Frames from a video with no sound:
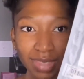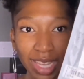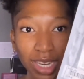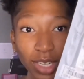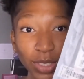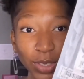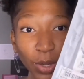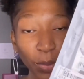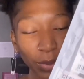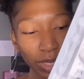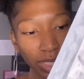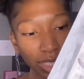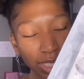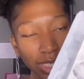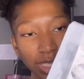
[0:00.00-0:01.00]
Let's start with
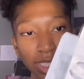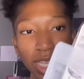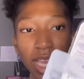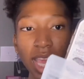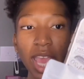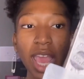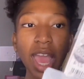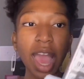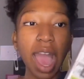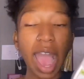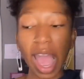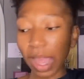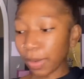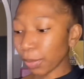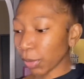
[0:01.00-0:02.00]
this.
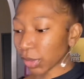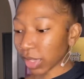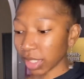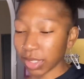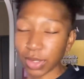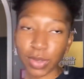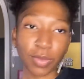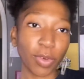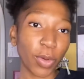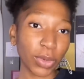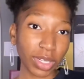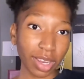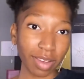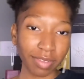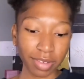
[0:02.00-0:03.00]
I bought this
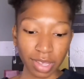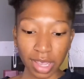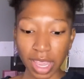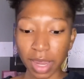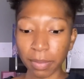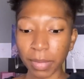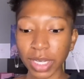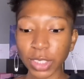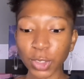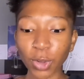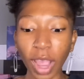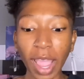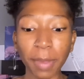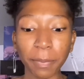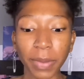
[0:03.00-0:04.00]
phone cover, and mind you,
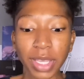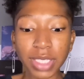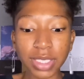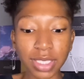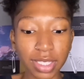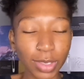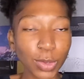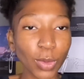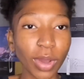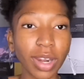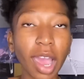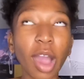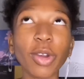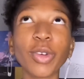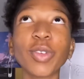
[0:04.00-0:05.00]
I picked this one
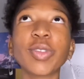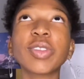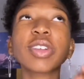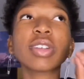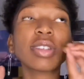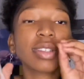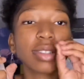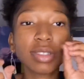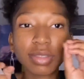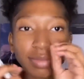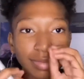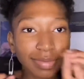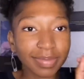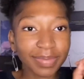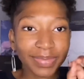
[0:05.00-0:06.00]
out of
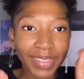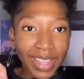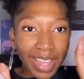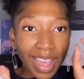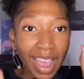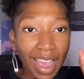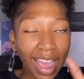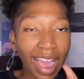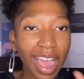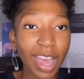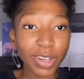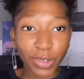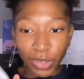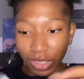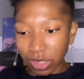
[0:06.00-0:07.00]

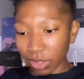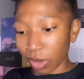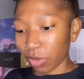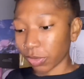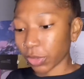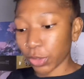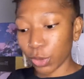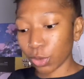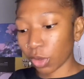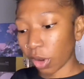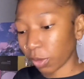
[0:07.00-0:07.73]
hundreds of cute